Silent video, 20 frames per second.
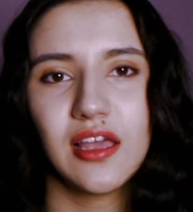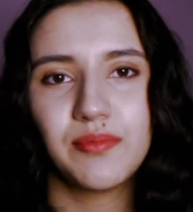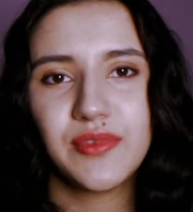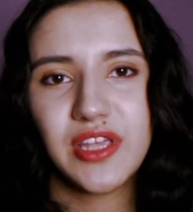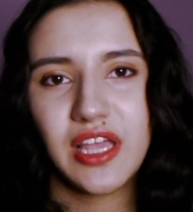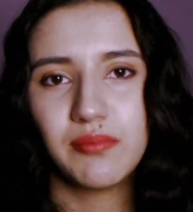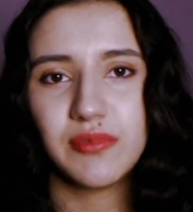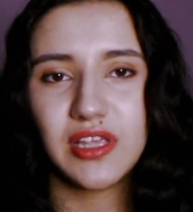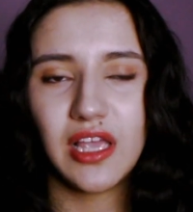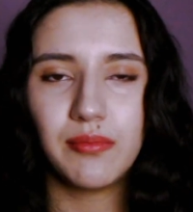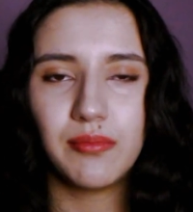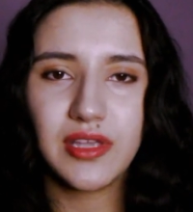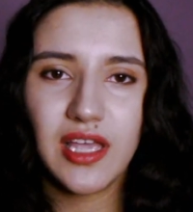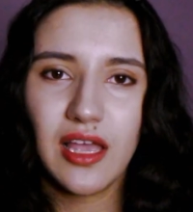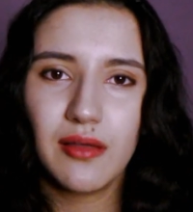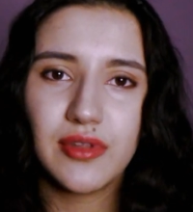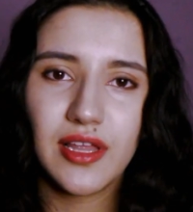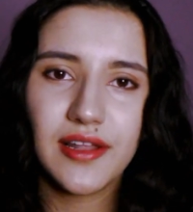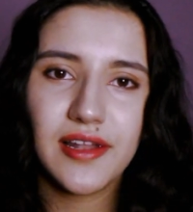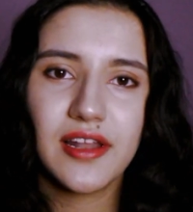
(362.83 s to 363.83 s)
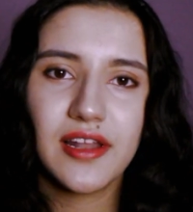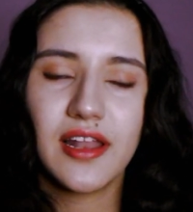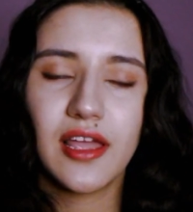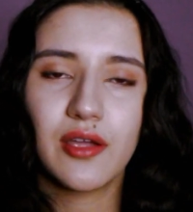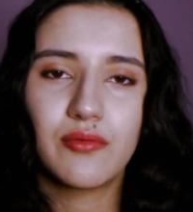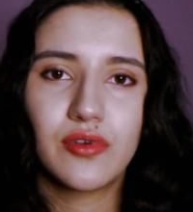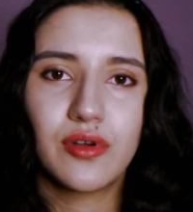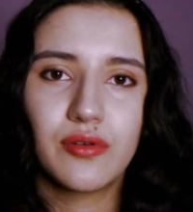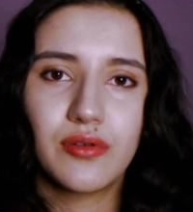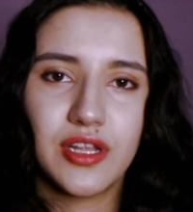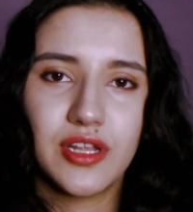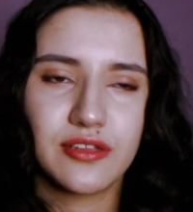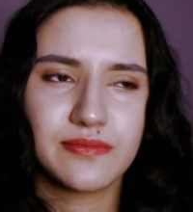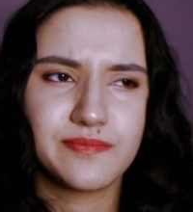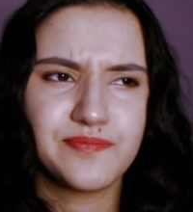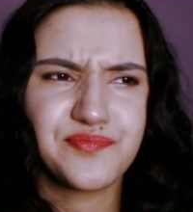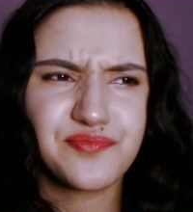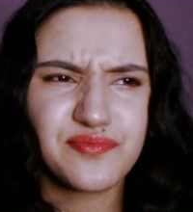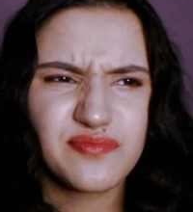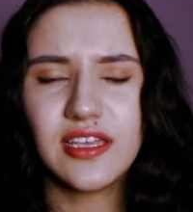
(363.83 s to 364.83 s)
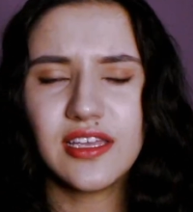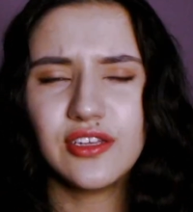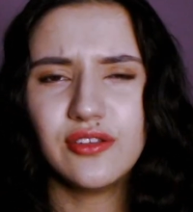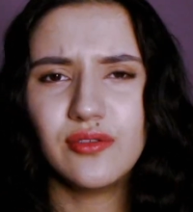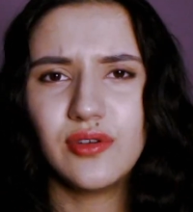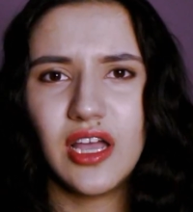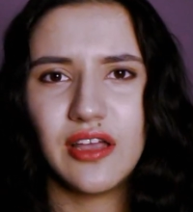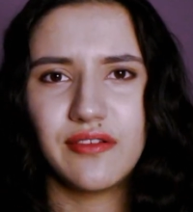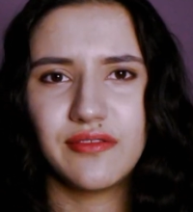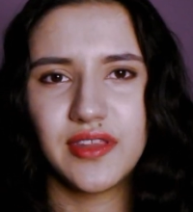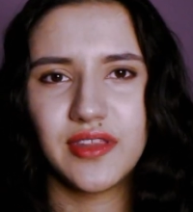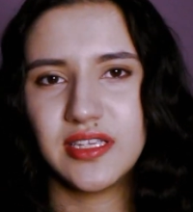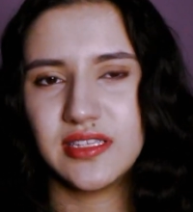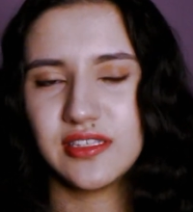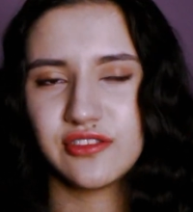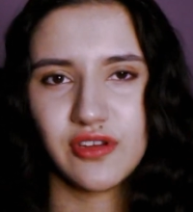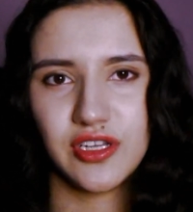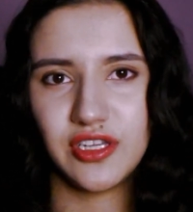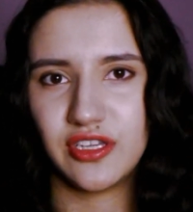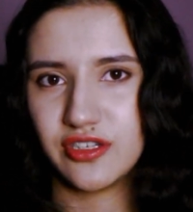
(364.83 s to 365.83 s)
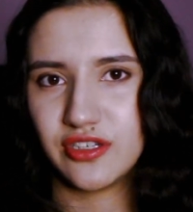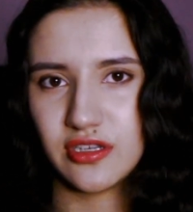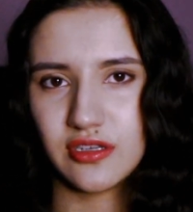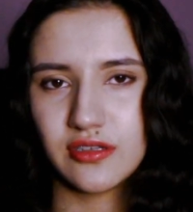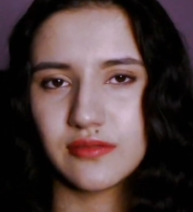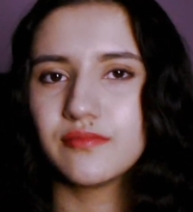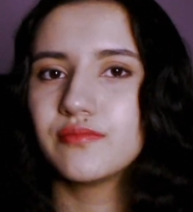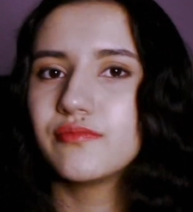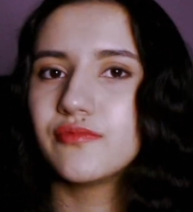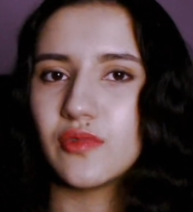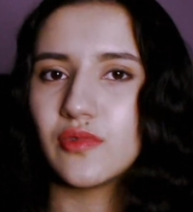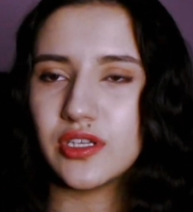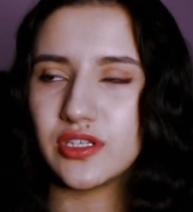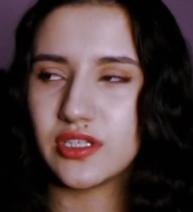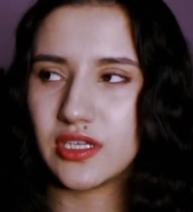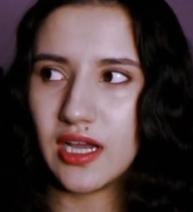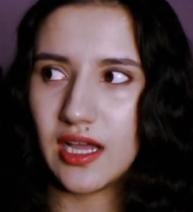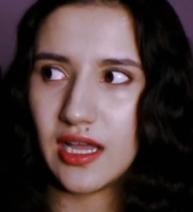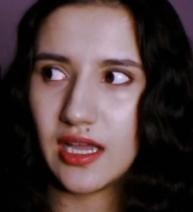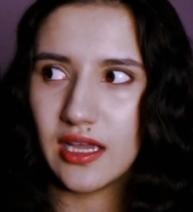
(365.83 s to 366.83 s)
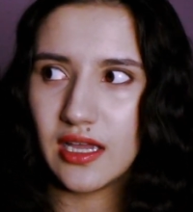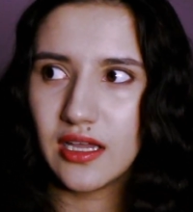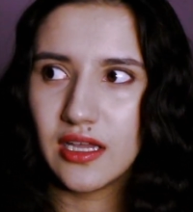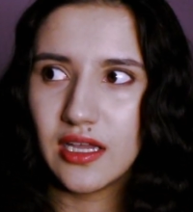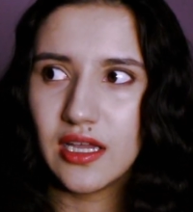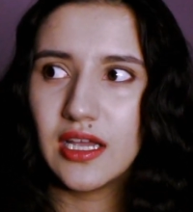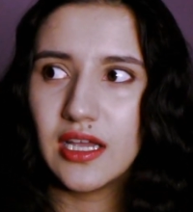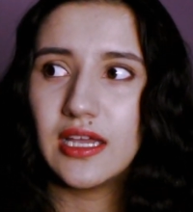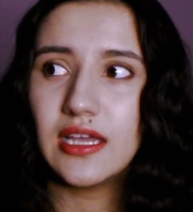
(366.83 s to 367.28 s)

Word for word: it kept, kept, kept, kept, and then I wrote it. They do have this tradition, which I